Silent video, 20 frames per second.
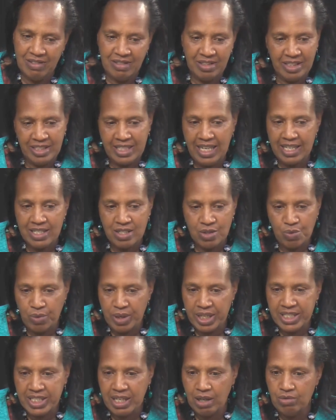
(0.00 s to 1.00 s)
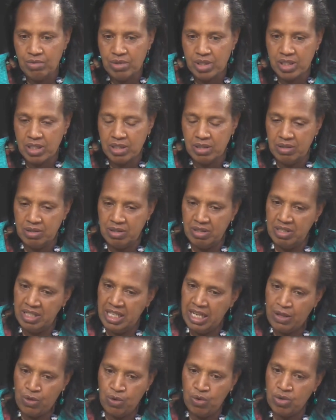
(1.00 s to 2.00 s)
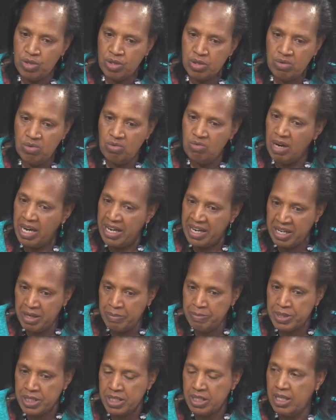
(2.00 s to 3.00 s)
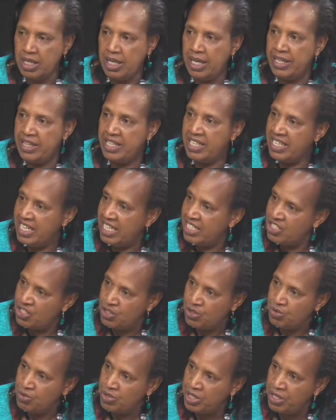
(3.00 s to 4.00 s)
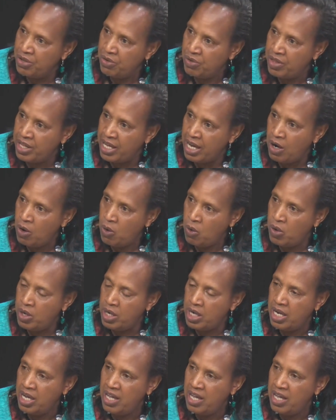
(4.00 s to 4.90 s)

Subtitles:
just went out. There are those who are raped and they get children on their own.